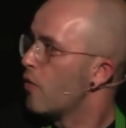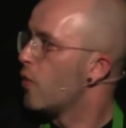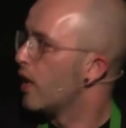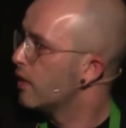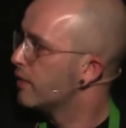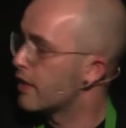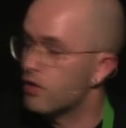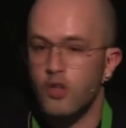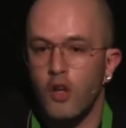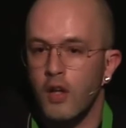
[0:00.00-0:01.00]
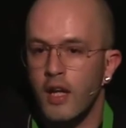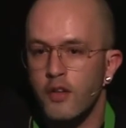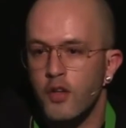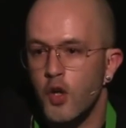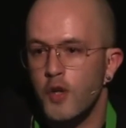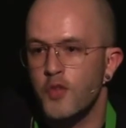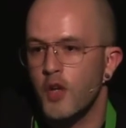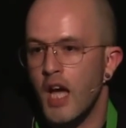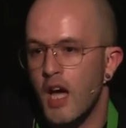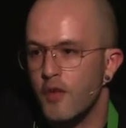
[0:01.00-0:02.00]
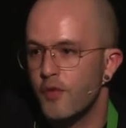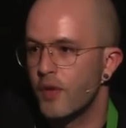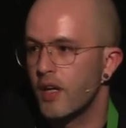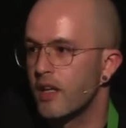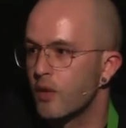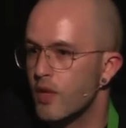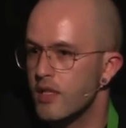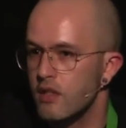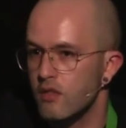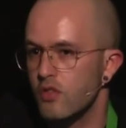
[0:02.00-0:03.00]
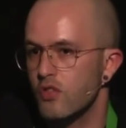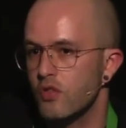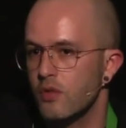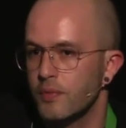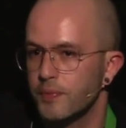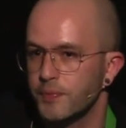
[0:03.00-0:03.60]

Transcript: Well, that's all. I don't know if you have any questions.